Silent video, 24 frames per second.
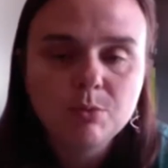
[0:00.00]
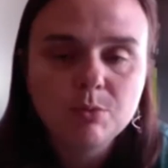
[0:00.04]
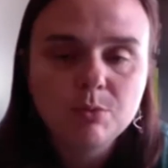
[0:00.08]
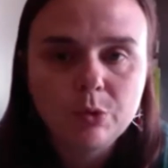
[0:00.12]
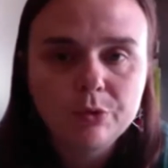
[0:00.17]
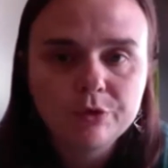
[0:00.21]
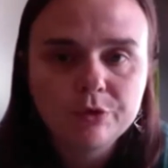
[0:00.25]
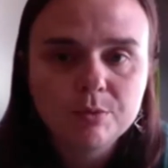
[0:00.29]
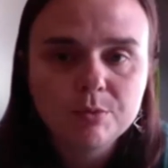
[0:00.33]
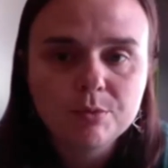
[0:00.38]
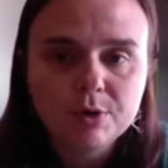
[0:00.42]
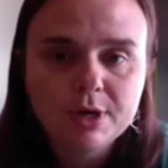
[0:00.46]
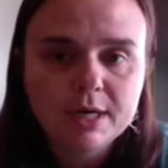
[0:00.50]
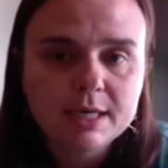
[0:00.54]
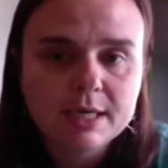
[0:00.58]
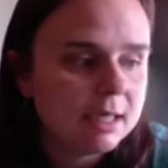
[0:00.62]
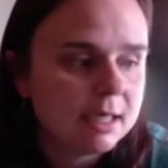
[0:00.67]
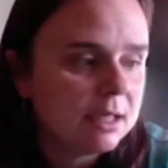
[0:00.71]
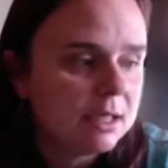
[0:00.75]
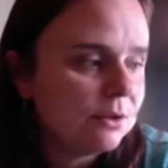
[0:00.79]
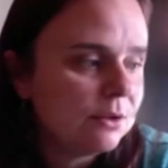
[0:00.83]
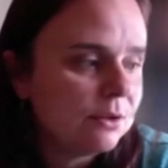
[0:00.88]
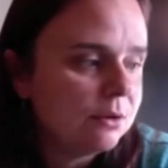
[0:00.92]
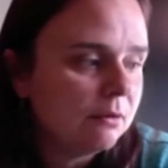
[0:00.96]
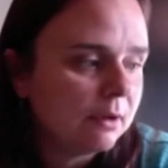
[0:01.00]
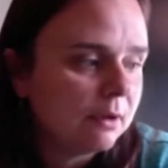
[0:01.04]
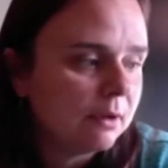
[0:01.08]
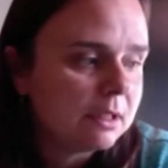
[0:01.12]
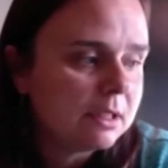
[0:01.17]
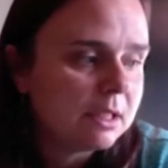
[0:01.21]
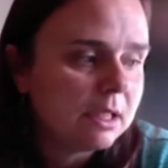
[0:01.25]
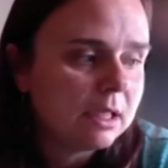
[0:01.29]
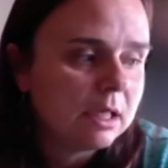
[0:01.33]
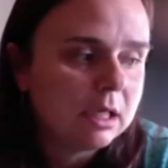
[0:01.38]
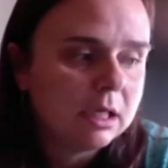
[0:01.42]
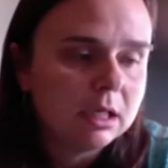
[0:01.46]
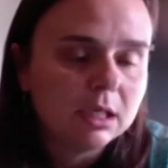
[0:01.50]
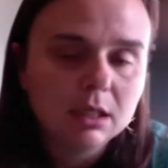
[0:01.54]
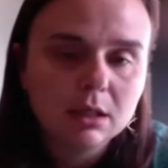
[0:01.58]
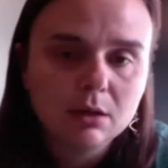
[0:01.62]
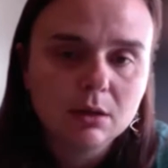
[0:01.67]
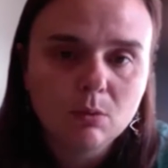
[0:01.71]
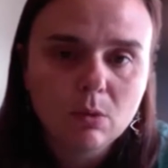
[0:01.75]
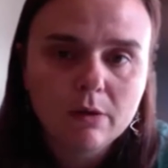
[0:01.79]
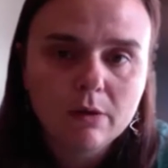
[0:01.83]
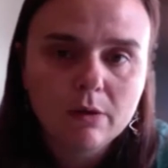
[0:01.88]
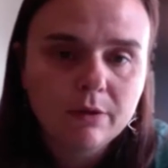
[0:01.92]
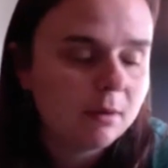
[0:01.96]
both from Brandeis University in
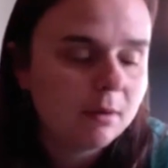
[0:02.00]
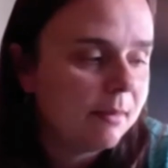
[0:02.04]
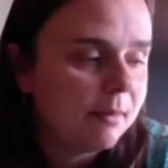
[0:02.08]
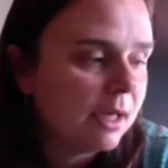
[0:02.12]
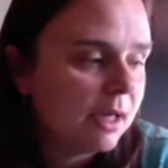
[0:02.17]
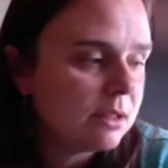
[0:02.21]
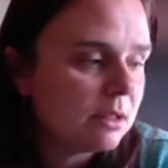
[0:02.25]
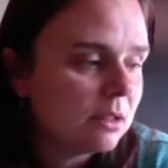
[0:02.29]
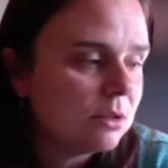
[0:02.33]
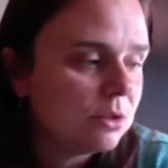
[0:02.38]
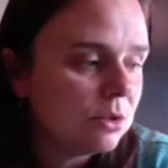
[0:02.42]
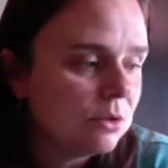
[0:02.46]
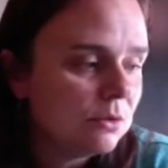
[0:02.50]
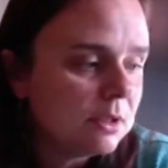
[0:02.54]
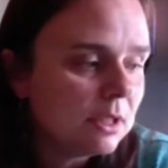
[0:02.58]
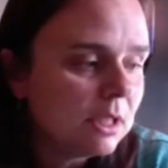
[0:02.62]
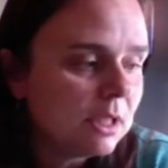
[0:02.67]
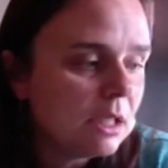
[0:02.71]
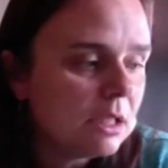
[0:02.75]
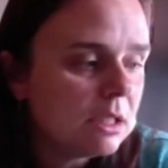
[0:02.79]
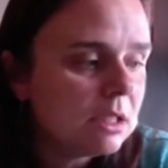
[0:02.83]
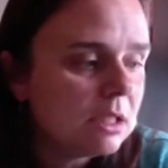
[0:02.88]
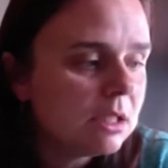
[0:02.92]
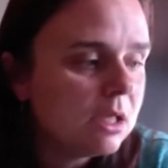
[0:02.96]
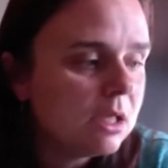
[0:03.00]
Waltham, Massachusetts.